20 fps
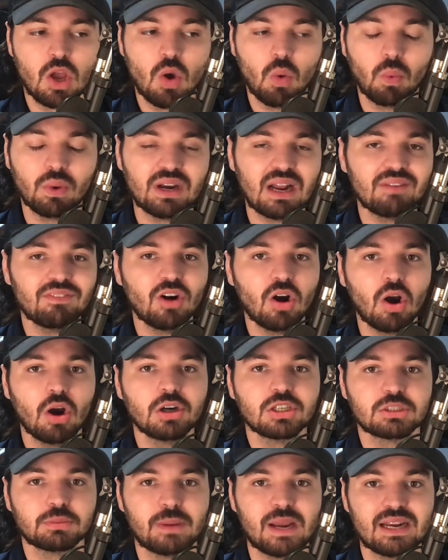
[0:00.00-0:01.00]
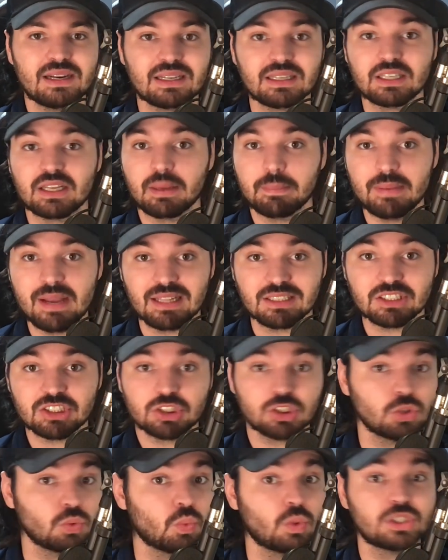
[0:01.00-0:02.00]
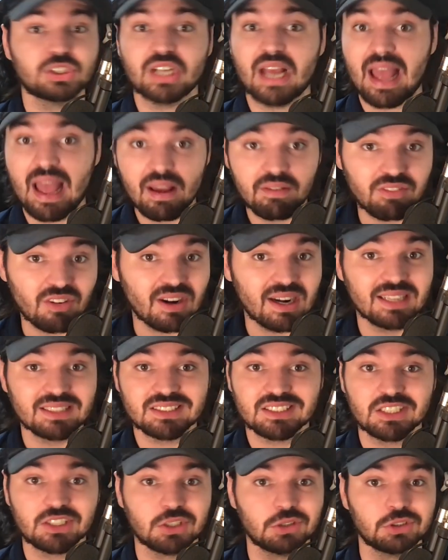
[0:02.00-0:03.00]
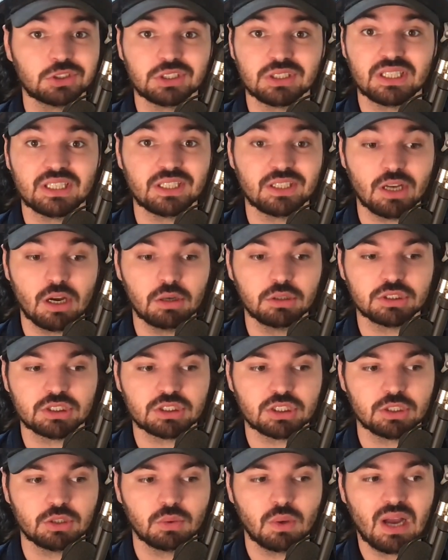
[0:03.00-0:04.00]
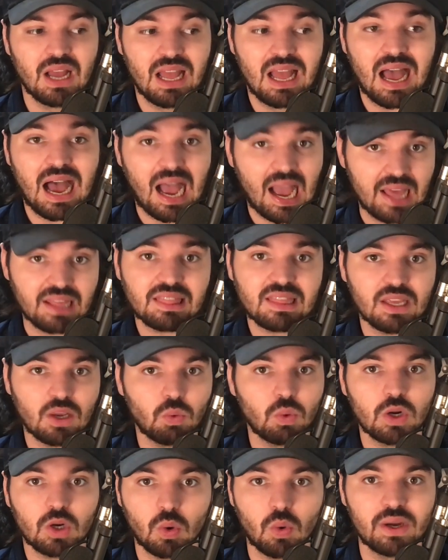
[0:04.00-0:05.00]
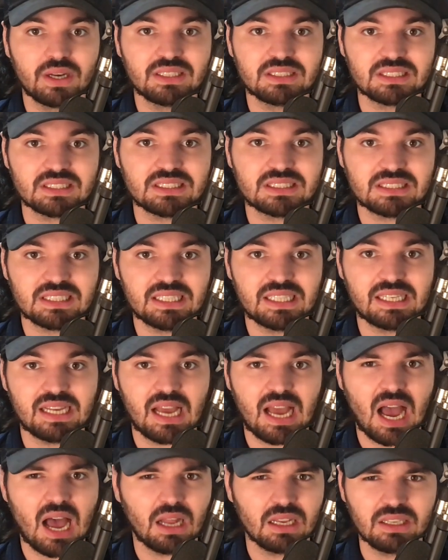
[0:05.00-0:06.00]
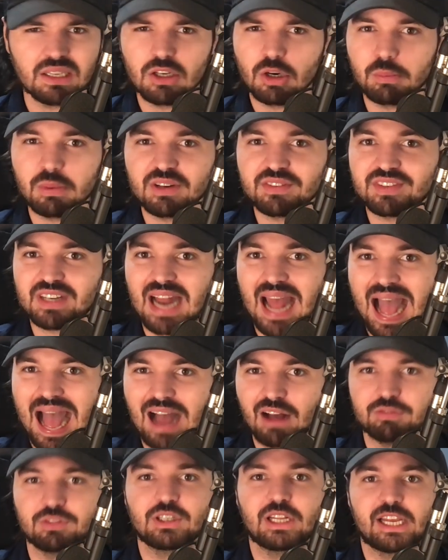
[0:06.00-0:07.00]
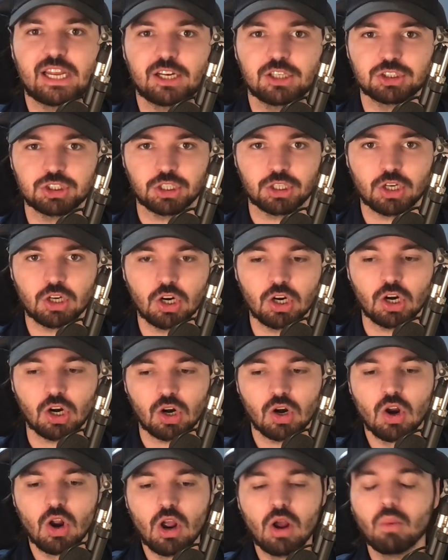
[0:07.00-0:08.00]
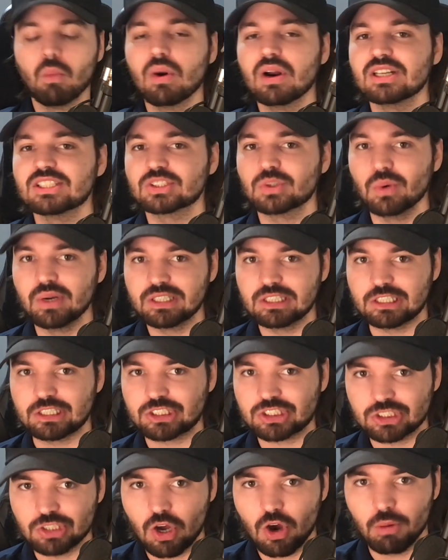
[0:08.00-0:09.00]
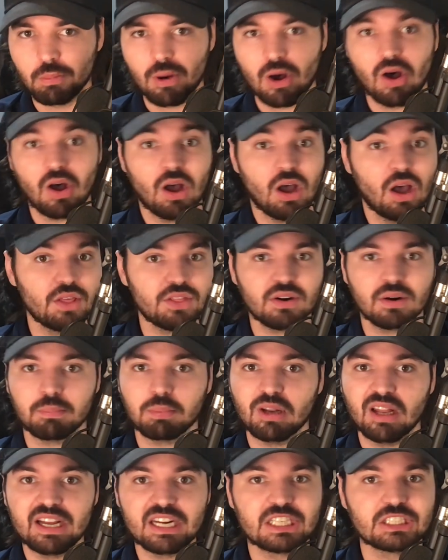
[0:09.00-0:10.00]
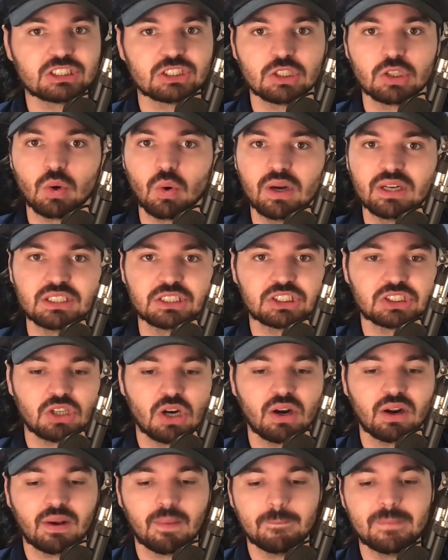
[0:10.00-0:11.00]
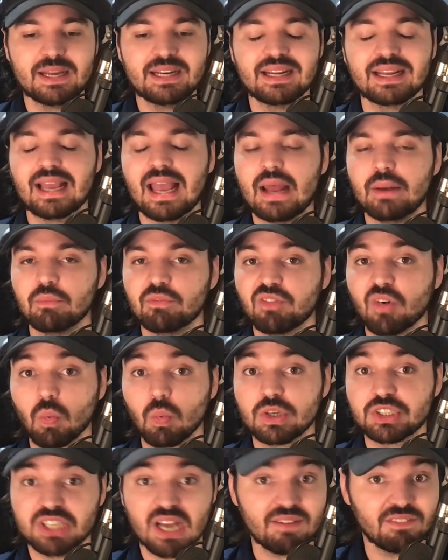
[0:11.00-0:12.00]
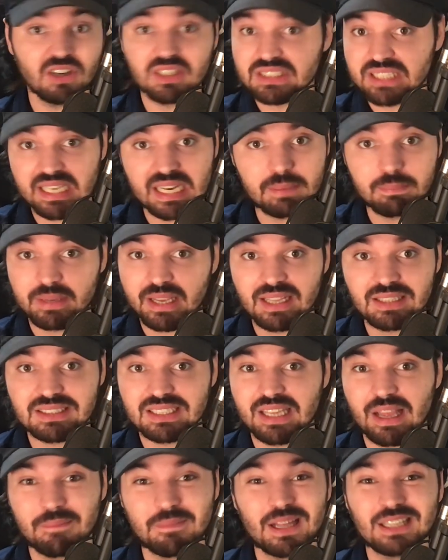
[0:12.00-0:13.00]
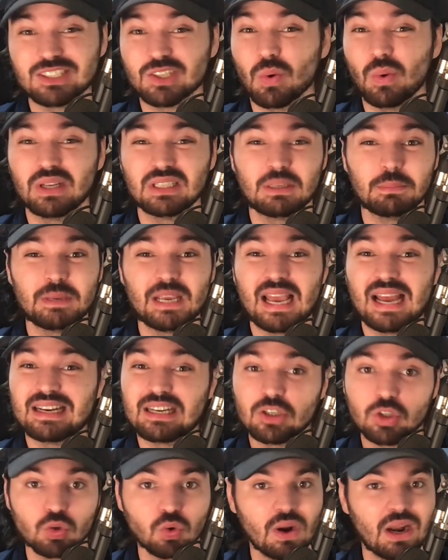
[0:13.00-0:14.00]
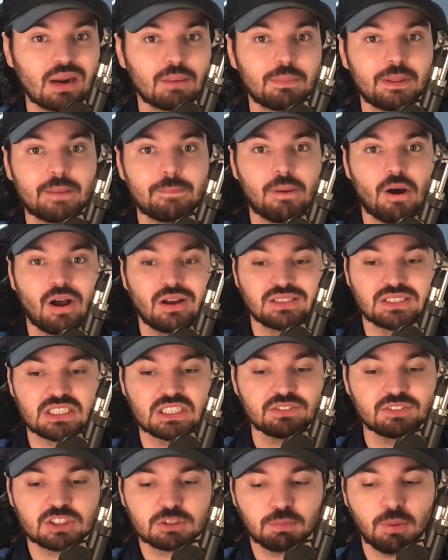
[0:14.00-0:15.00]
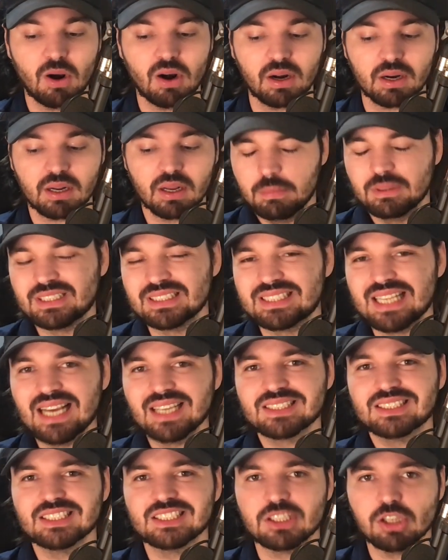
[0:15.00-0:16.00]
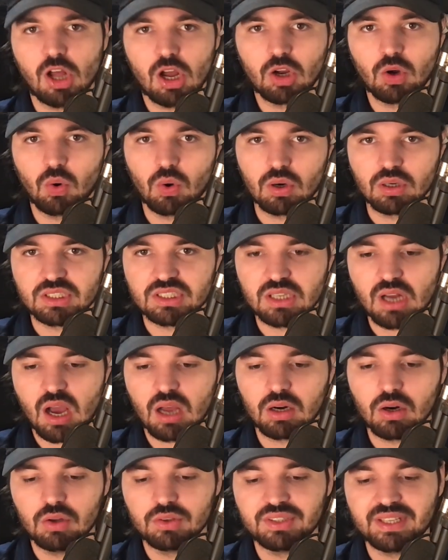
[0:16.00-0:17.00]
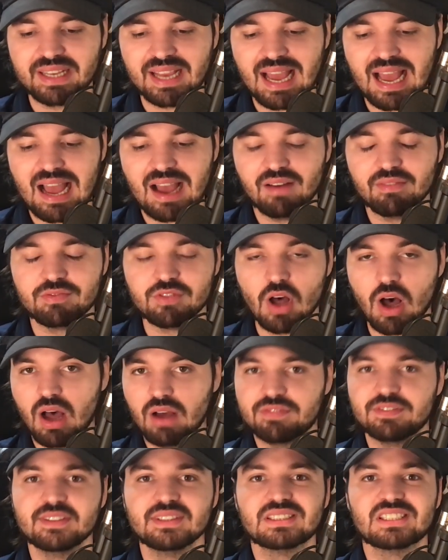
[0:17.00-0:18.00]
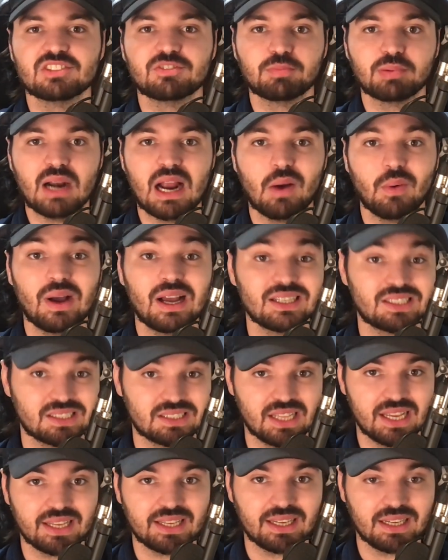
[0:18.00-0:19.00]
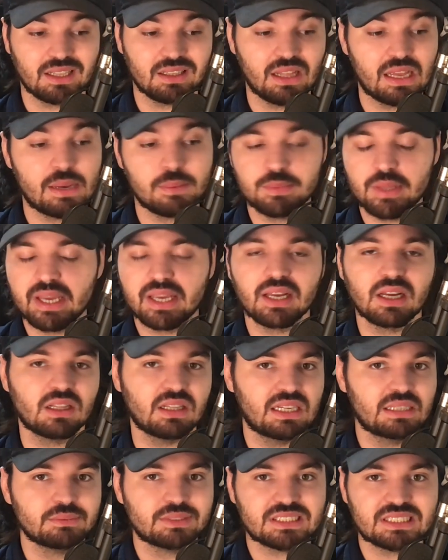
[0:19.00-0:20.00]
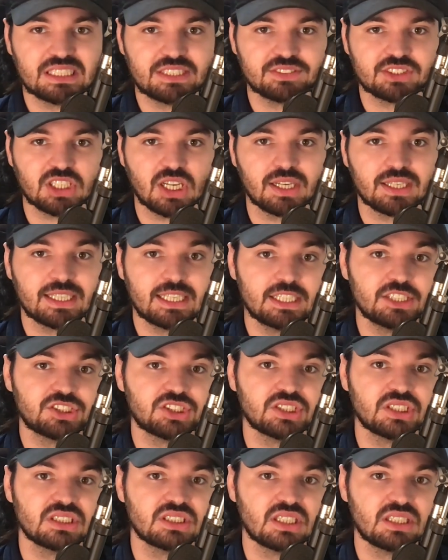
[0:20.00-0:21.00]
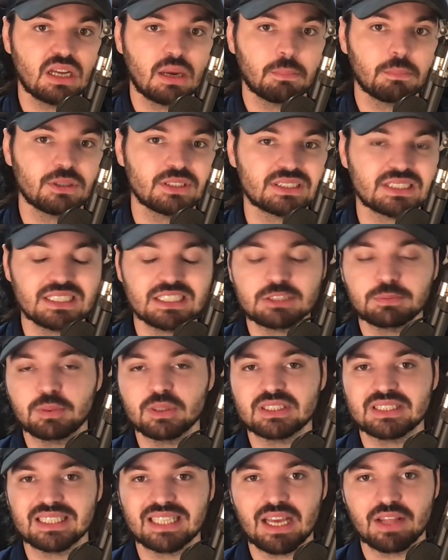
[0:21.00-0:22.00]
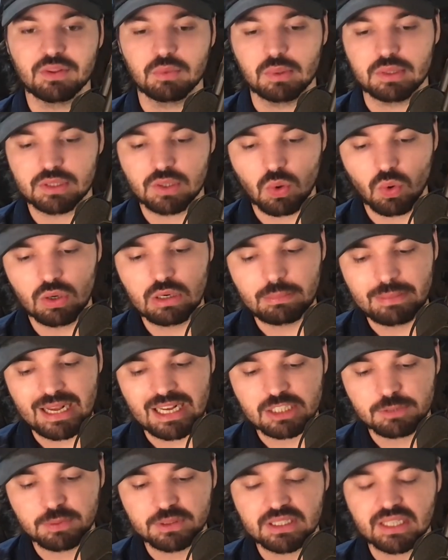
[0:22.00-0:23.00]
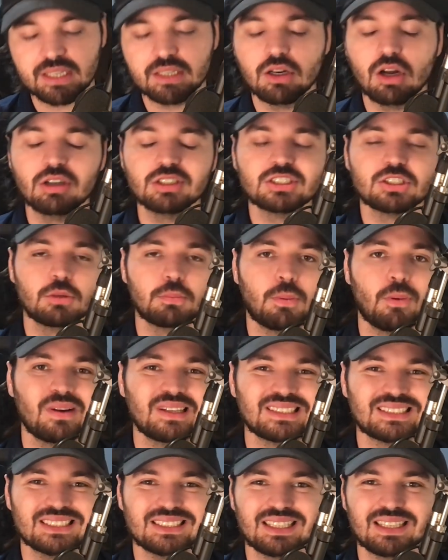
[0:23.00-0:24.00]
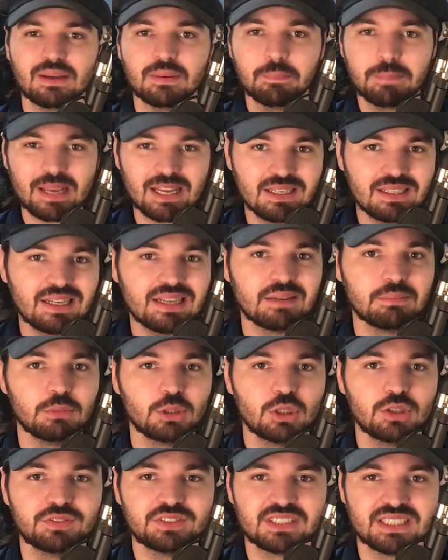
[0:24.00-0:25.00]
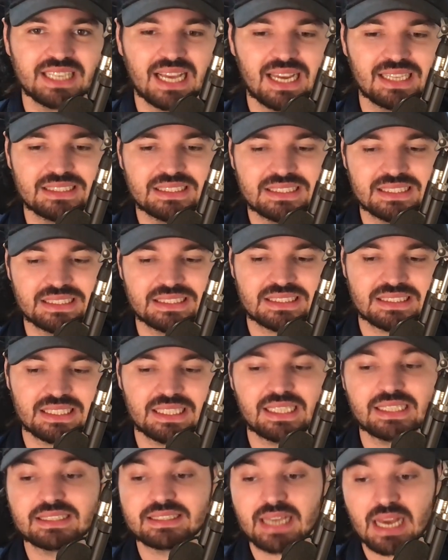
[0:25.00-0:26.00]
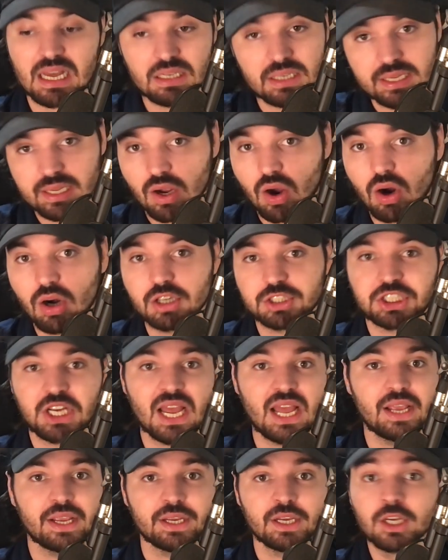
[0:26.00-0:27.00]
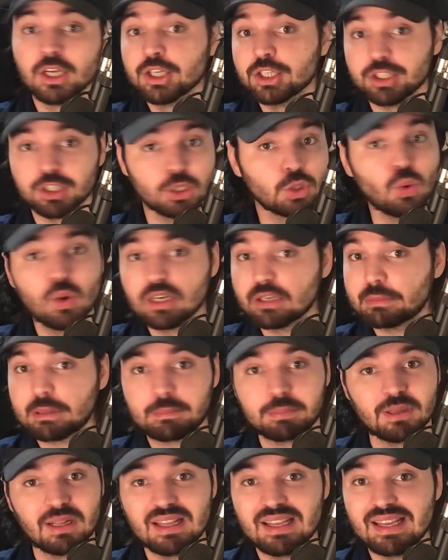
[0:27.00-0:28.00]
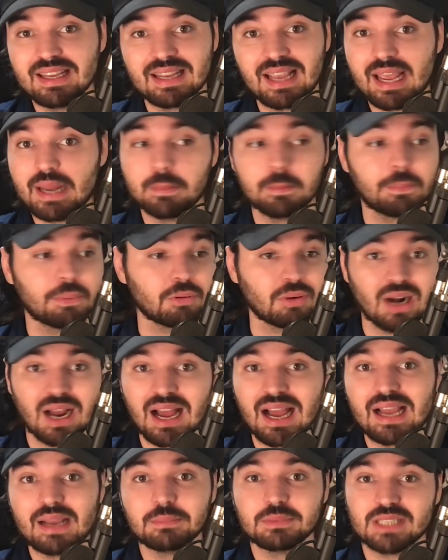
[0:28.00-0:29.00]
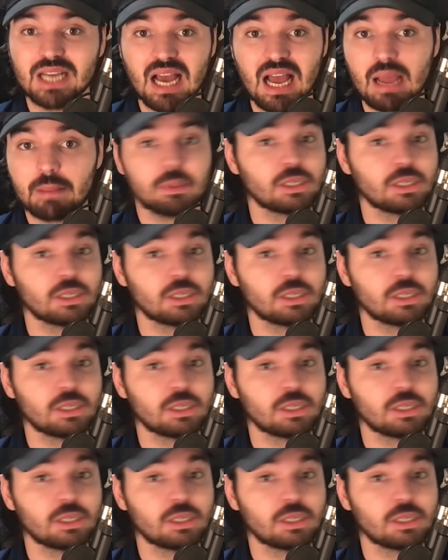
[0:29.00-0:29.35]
Whenever Arch Manning commits to whichever institution he goes to, I think we're going to see a little bit of an avalanche occur, where it's going to snowball. Other players are going to start committing, and for whichever team gets him, it's going to be an incredibly positive spark. But the Texas Longhorns not only have the offensive prowess they can claim Steve Sarkisian and the numbers he's put together with quarterbacks, but they can also point to the pending move to the SEC, telling Arch, hey, you're going to be playing in prime time